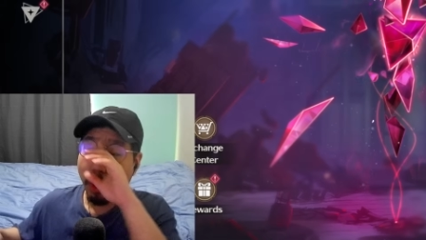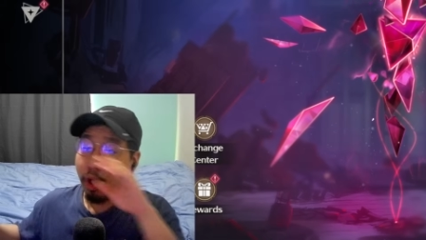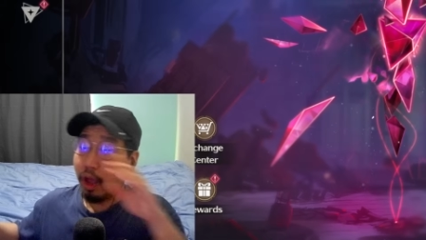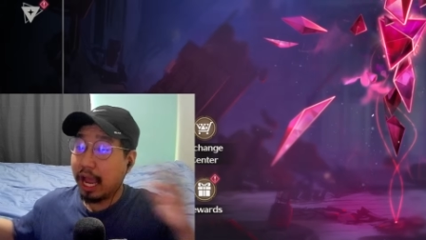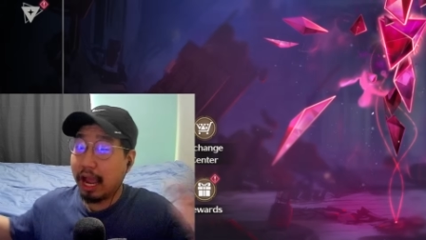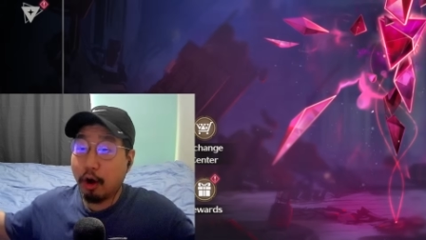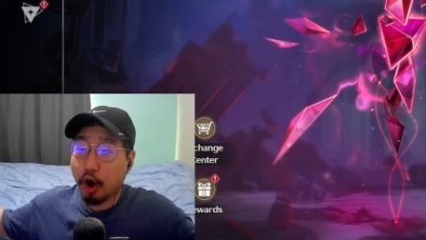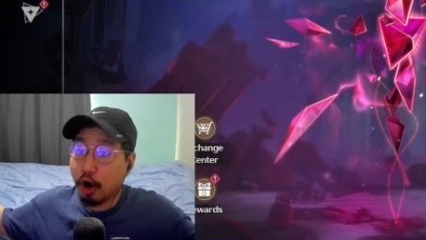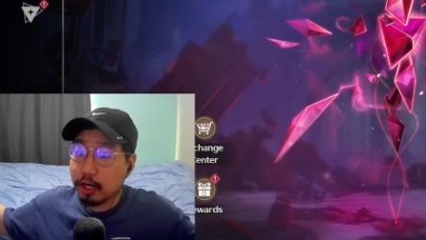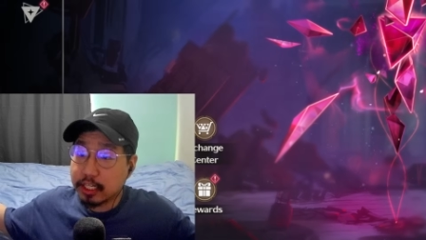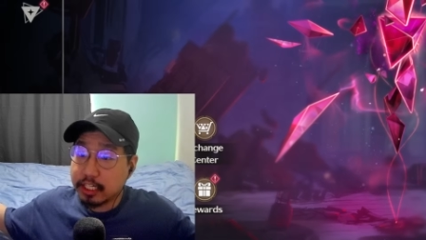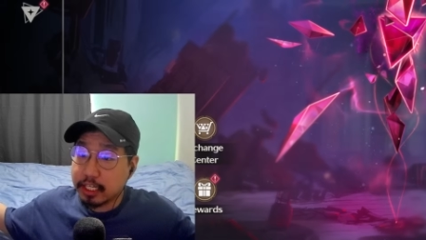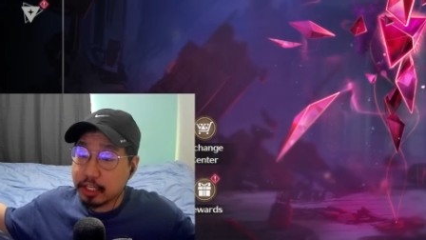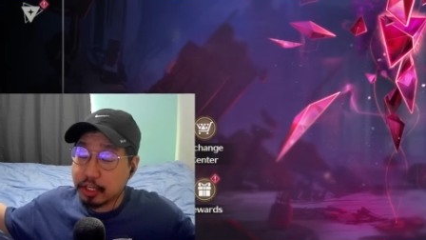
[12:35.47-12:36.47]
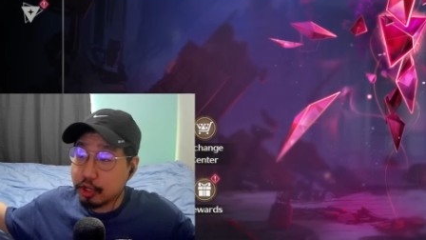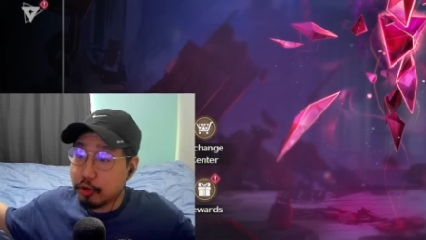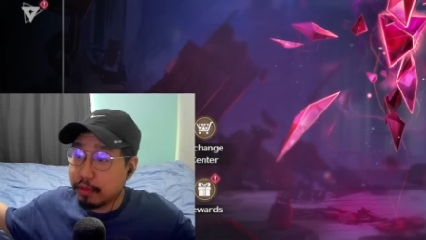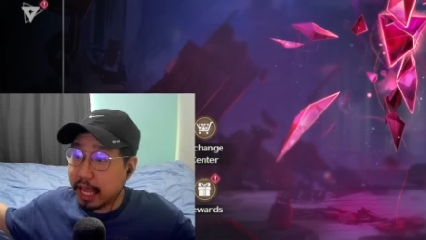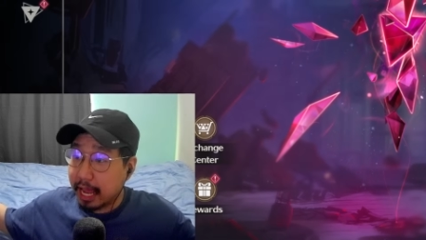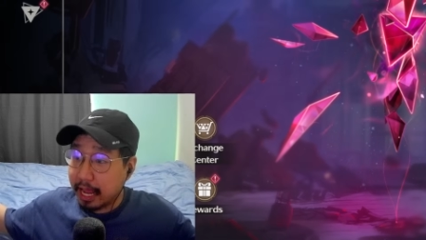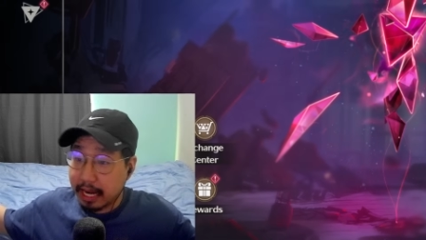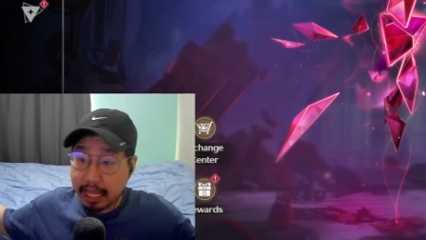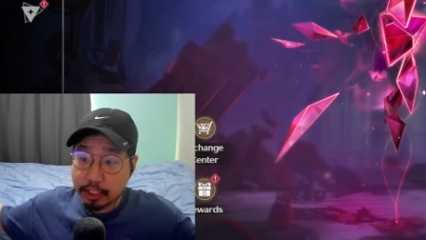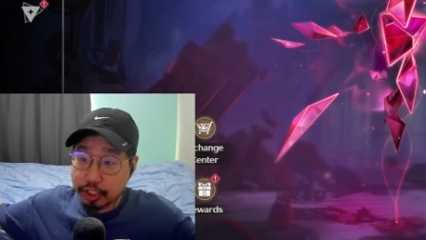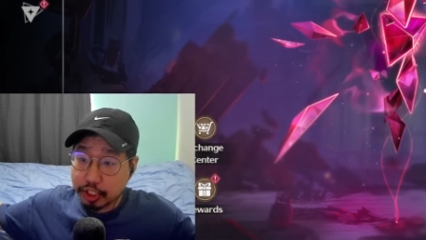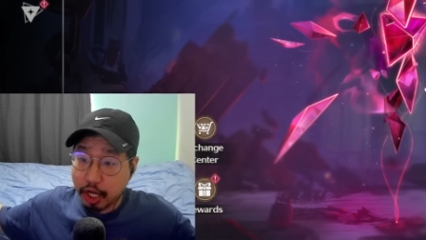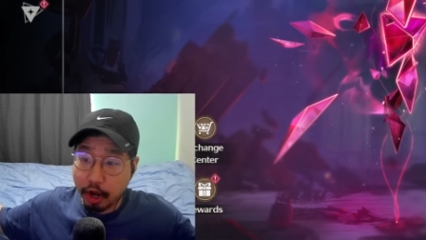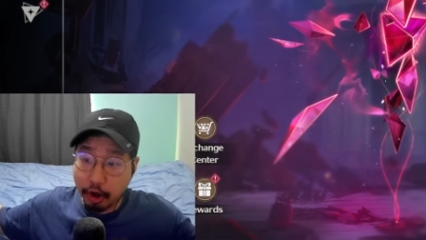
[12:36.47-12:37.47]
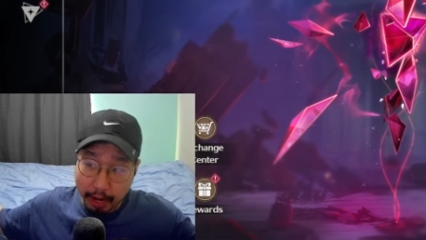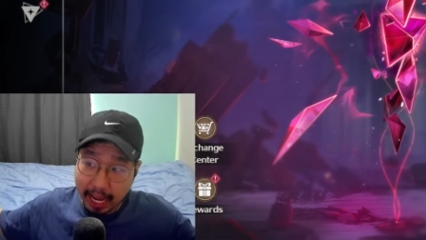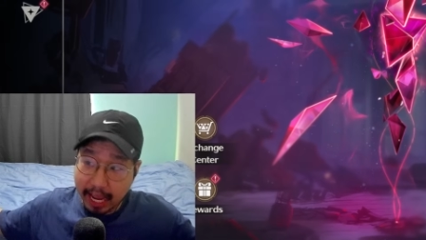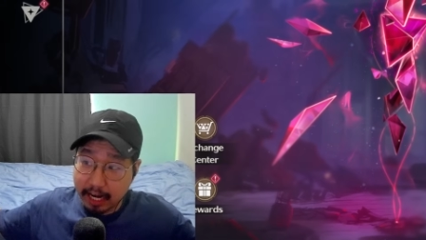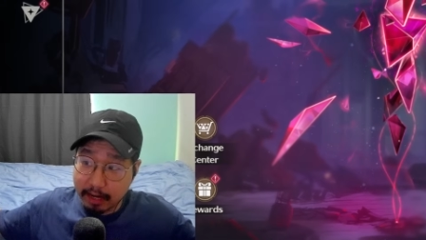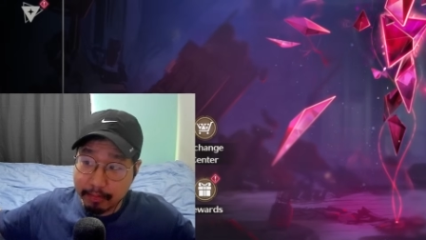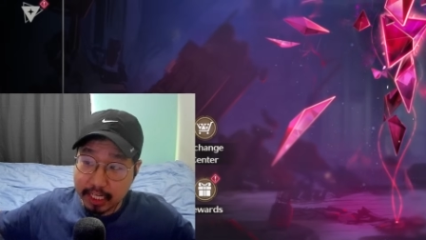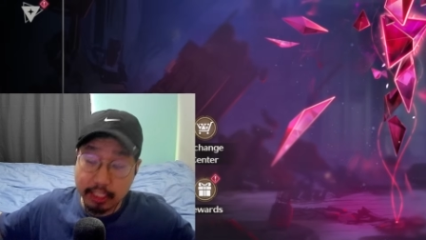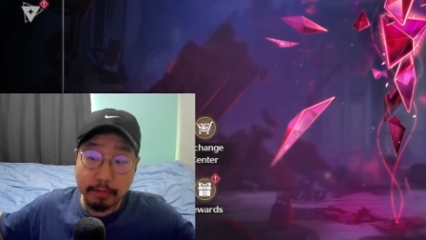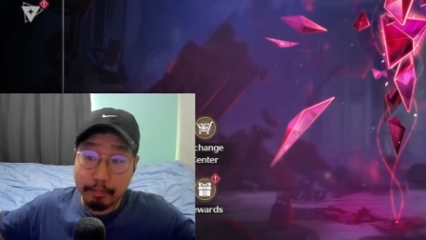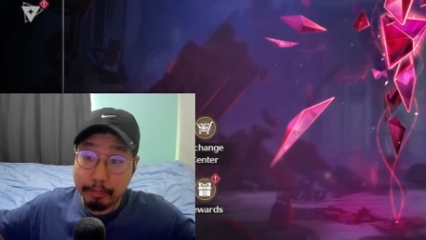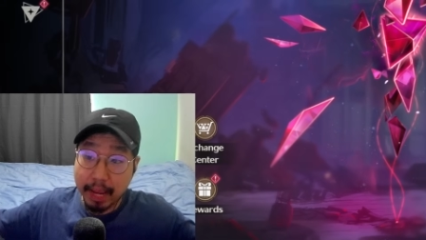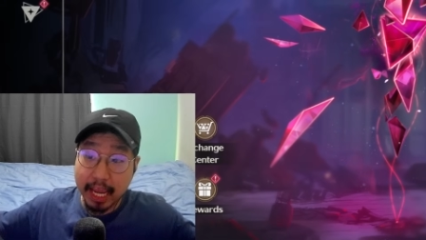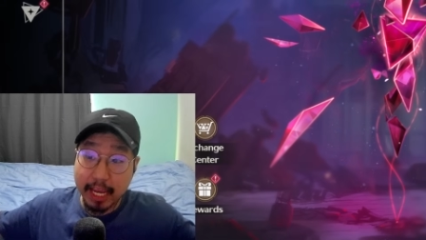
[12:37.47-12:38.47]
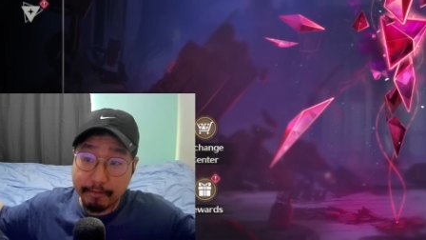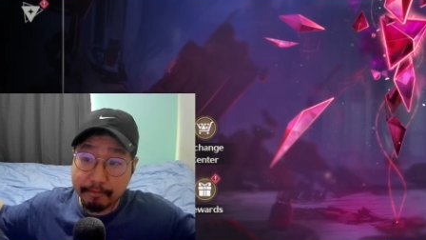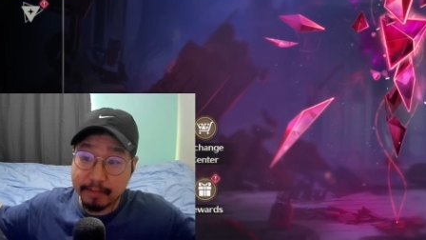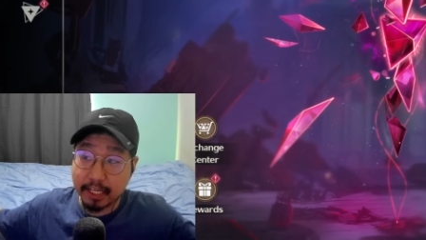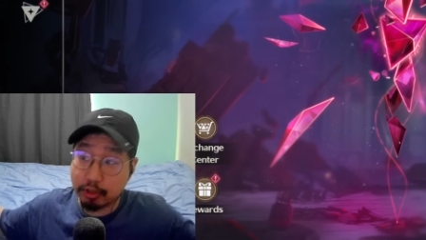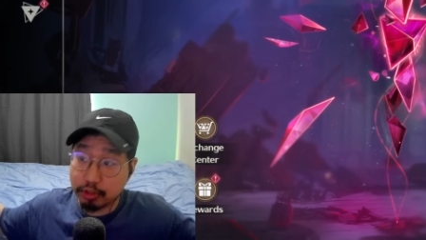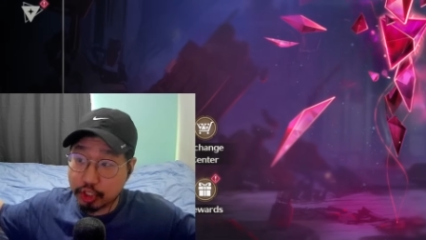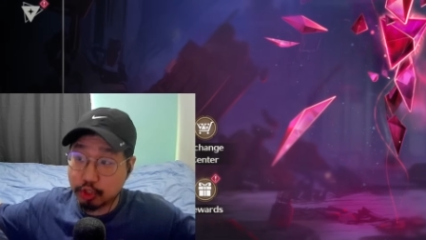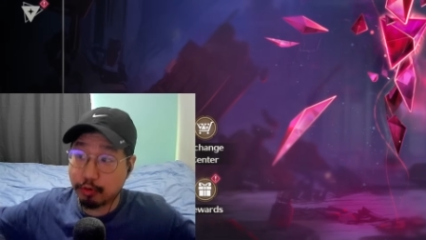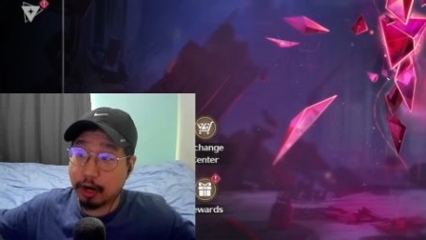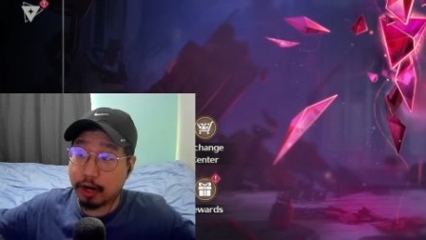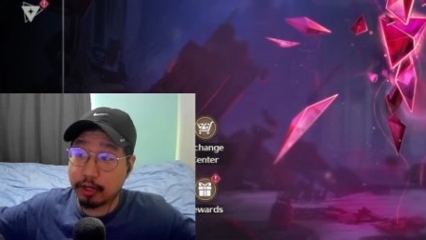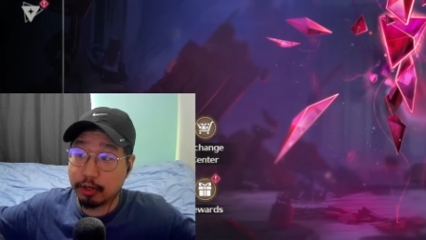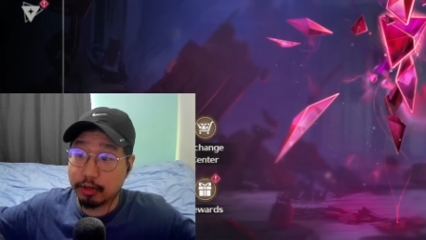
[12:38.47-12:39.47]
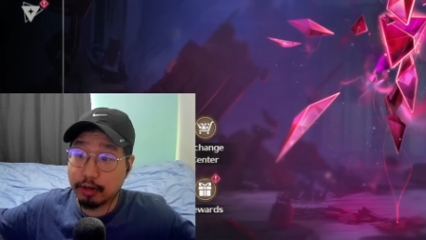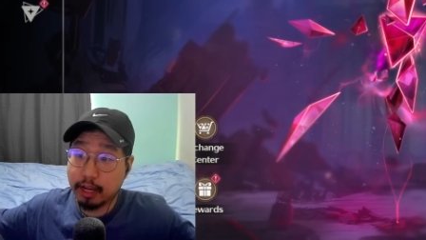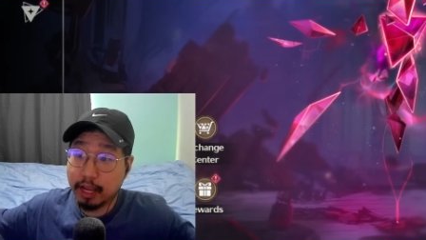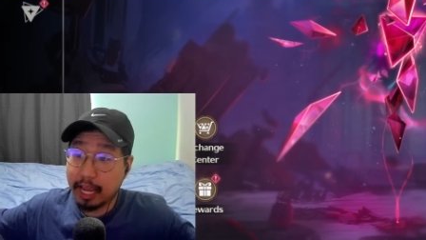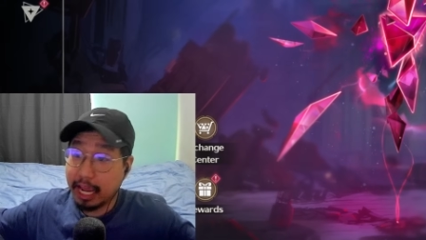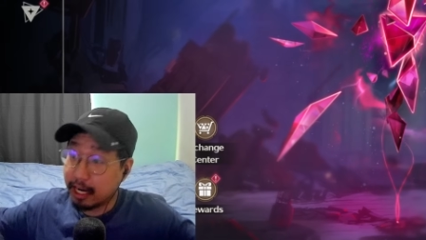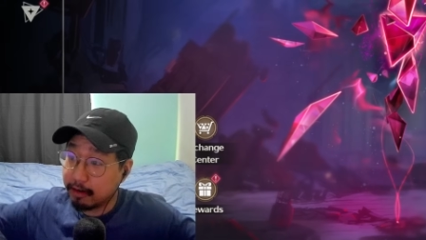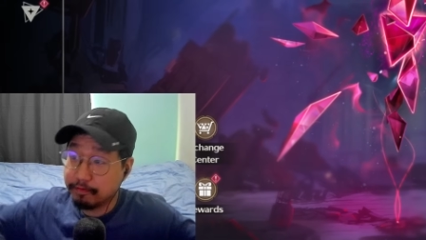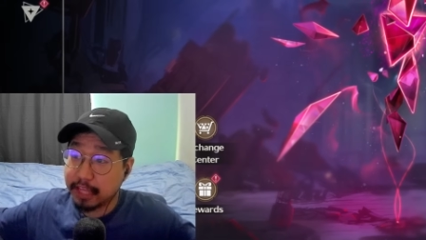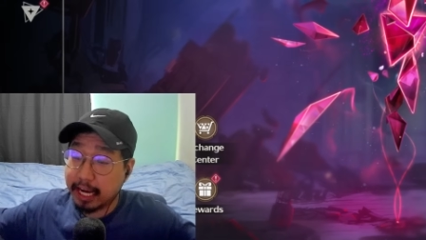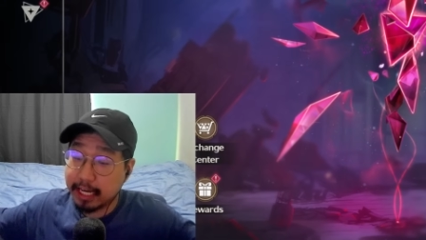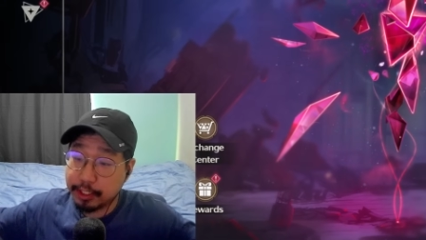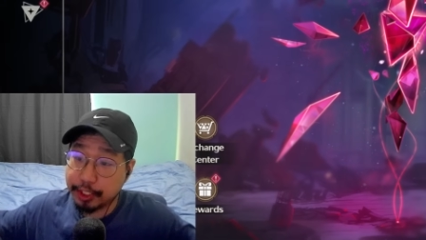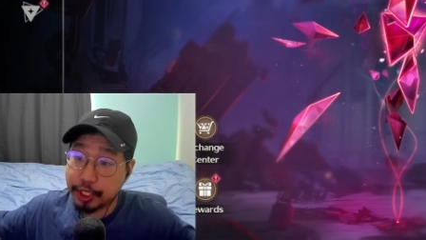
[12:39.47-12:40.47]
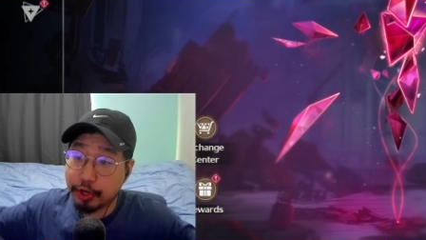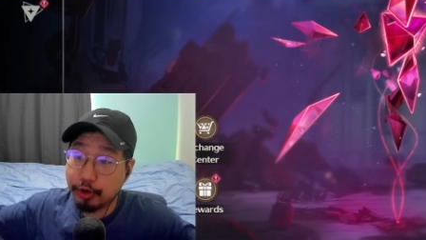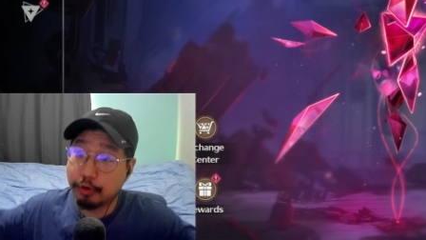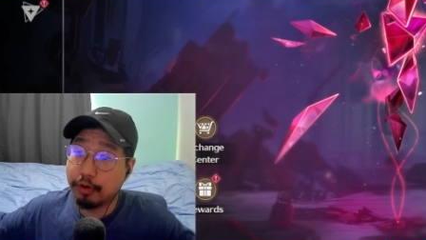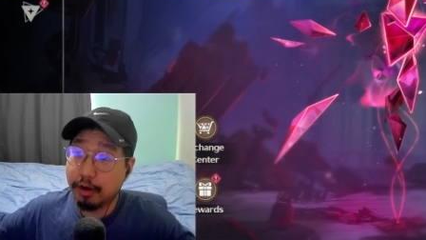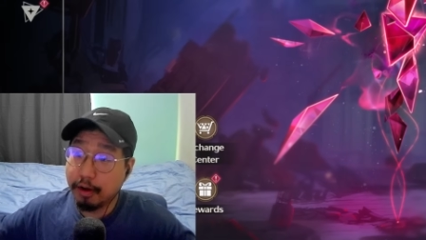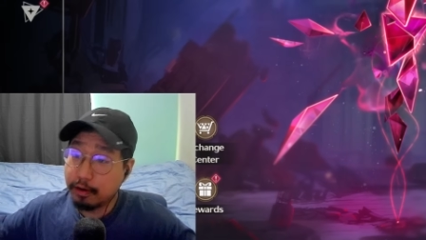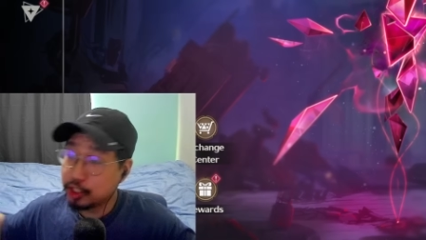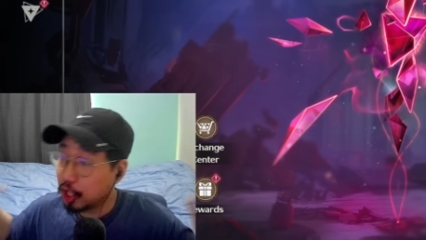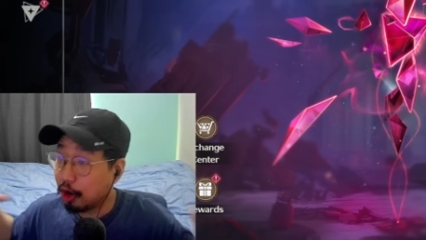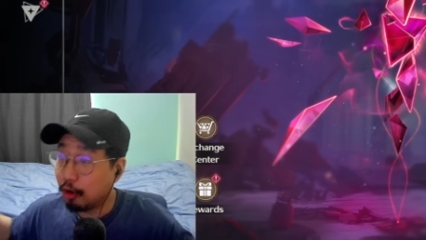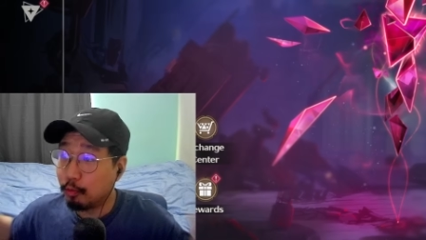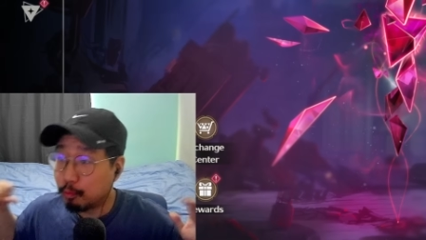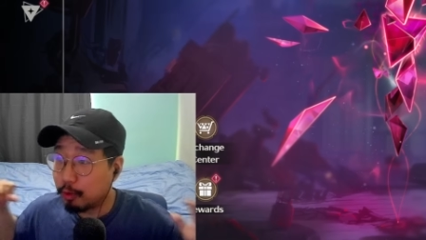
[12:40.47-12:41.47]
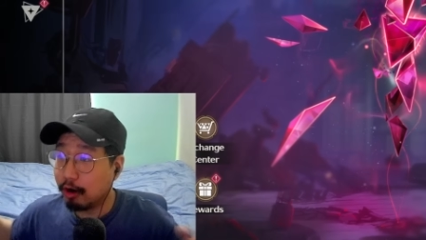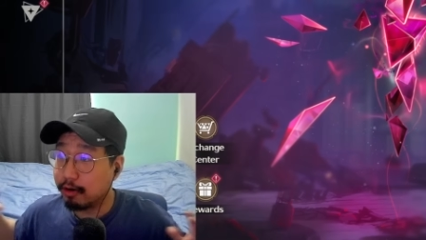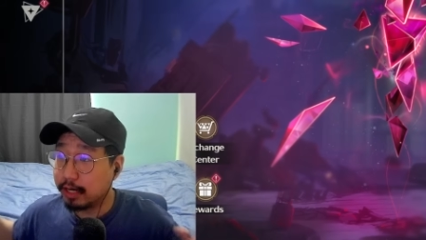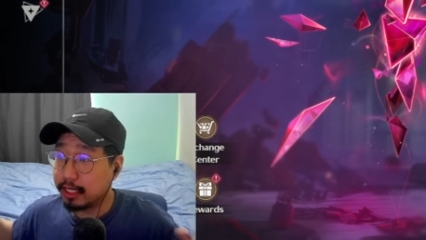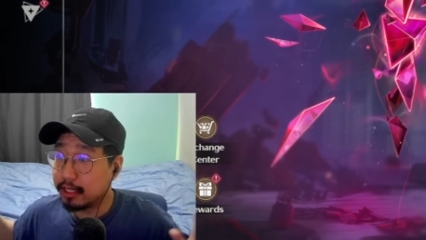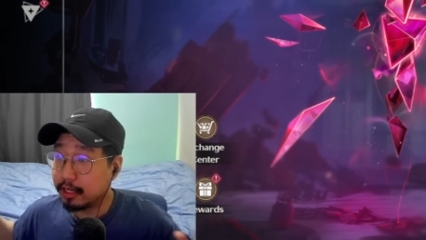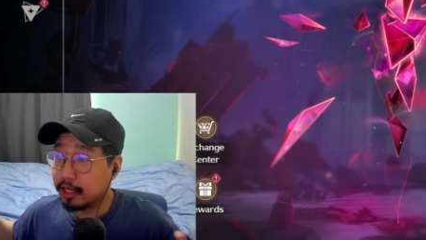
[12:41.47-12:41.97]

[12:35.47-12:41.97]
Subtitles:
How hard is it to do that? And so enemies may feel stronger. And if they do, don't worry.